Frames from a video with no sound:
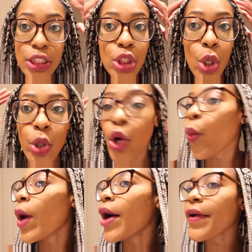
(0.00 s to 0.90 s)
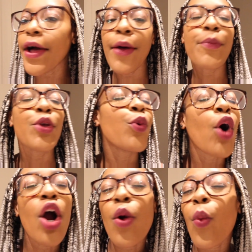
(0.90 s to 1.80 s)
So you're welcome.
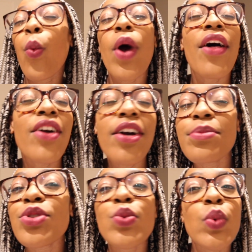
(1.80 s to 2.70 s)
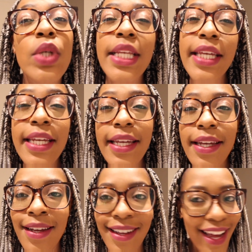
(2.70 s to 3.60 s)
You are welcome,
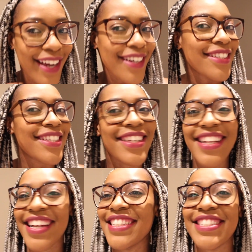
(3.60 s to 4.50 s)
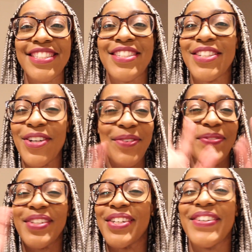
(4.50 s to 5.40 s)
sweetie. I need to
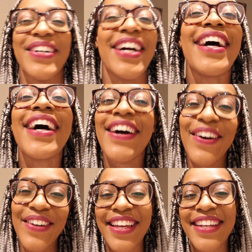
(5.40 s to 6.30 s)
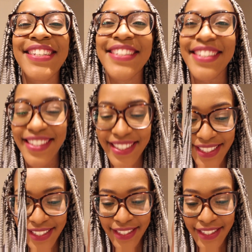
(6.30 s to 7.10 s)
stop. No. Okay.